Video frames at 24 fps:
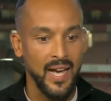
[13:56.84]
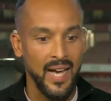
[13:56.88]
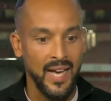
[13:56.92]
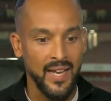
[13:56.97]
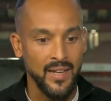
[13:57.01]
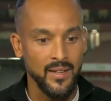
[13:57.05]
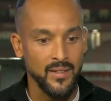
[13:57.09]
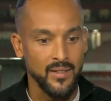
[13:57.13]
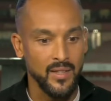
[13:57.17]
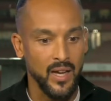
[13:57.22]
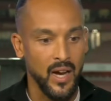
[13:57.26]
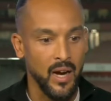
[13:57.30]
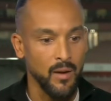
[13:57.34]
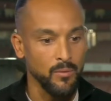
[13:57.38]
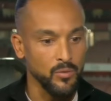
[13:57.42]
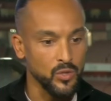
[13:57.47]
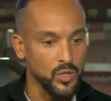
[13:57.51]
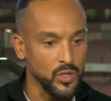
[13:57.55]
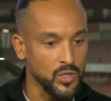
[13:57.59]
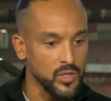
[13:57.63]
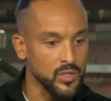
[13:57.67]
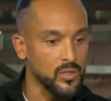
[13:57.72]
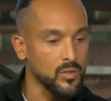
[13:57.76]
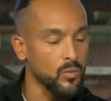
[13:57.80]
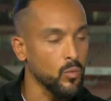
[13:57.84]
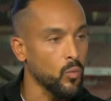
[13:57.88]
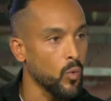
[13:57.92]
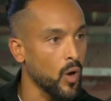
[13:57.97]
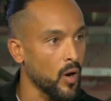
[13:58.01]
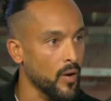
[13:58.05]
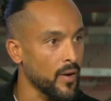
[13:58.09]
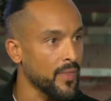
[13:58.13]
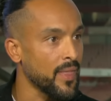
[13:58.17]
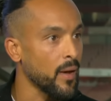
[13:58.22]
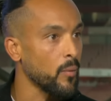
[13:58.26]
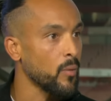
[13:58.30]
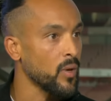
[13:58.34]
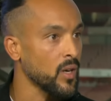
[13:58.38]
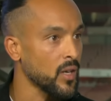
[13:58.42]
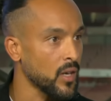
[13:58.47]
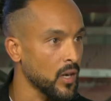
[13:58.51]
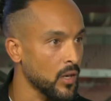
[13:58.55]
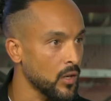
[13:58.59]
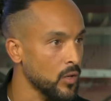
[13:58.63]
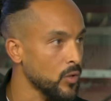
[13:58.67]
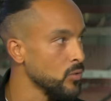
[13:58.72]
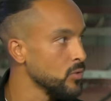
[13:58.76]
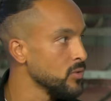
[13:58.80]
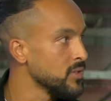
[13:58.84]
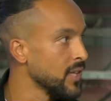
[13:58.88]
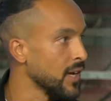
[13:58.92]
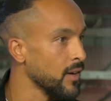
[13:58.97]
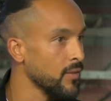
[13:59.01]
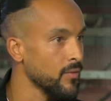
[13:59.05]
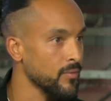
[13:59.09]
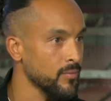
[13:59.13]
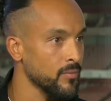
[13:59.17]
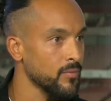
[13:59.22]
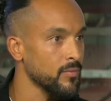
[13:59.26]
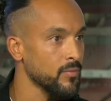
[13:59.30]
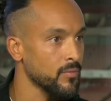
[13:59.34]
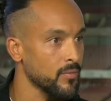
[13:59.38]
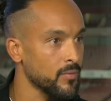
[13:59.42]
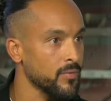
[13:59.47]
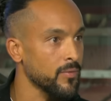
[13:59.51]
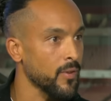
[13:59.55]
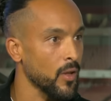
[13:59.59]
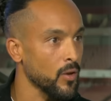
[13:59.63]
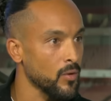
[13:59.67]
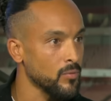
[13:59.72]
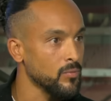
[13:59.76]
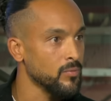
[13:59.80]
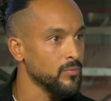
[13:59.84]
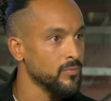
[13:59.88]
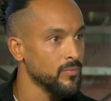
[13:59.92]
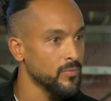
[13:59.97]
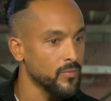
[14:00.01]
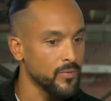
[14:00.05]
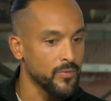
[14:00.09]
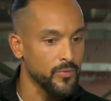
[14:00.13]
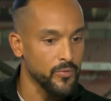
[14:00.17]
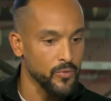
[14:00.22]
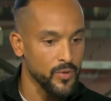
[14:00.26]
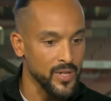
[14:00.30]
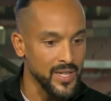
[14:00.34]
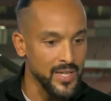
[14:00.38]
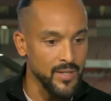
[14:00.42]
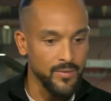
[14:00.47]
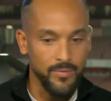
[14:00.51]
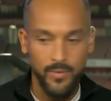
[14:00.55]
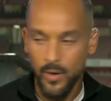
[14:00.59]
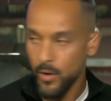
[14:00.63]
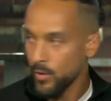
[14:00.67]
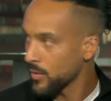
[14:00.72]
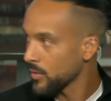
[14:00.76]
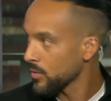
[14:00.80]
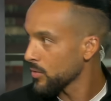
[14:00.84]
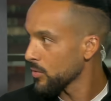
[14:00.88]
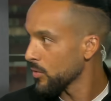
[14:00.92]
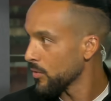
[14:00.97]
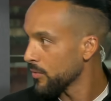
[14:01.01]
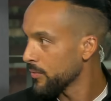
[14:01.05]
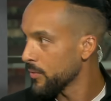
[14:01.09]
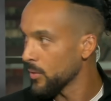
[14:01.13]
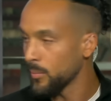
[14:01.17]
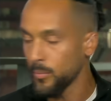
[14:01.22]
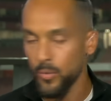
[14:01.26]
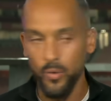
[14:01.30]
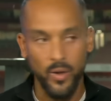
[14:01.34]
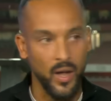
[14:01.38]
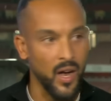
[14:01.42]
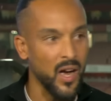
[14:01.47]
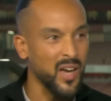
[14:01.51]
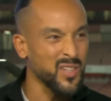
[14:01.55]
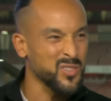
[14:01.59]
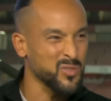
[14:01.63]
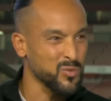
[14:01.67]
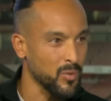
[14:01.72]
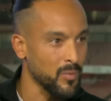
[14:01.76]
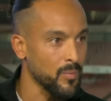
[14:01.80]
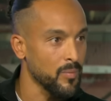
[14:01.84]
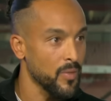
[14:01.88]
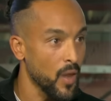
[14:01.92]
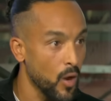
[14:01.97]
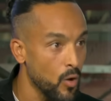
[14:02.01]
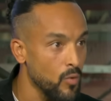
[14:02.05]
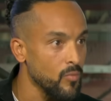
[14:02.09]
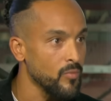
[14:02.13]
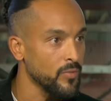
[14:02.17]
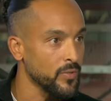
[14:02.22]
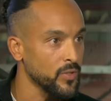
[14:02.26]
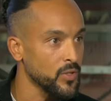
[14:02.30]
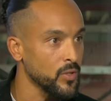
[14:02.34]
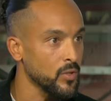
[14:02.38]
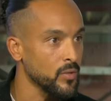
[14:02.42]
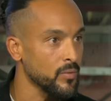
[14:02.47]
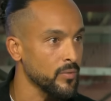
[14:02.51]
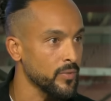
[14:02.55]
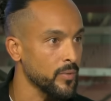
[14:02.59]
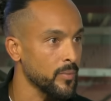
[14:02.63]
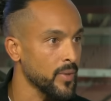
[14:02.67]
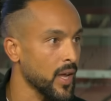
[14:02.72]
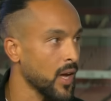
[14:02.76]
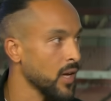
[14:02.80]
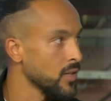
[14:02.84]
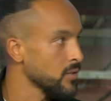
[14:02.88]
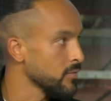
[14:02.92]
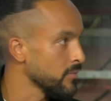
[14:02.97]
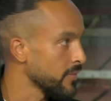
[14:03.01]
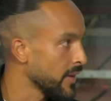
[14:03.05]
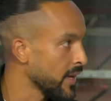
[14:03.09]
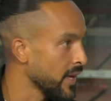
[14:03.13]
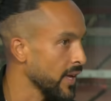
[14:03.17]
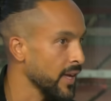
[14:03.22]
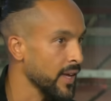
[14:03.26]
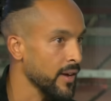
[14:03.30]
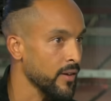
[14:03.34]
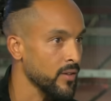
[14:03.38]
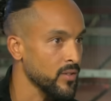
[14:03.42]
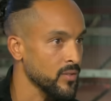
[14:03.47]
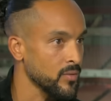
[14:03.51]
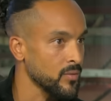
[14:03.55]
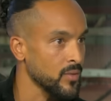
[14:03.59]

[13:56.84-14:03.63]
And I'm just worried that we're going to lose that flow, free-flowing sort of football that Arsenal have known for doing from the Arsene Wenger era.